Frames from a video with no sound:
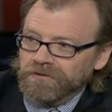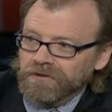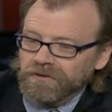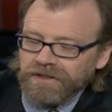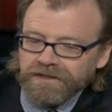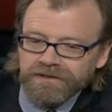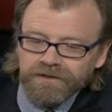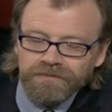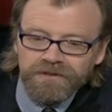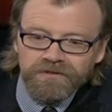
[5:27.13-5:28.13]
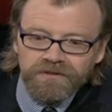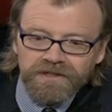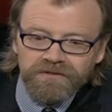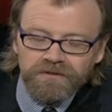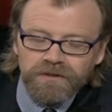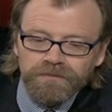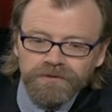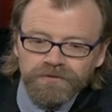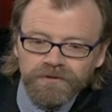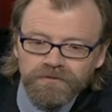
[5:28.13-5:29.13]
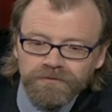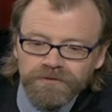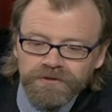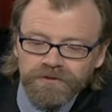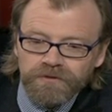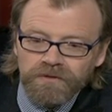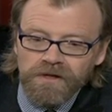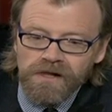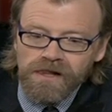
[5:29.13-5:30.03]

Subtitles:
So like I did a piece a couple years ago for GQ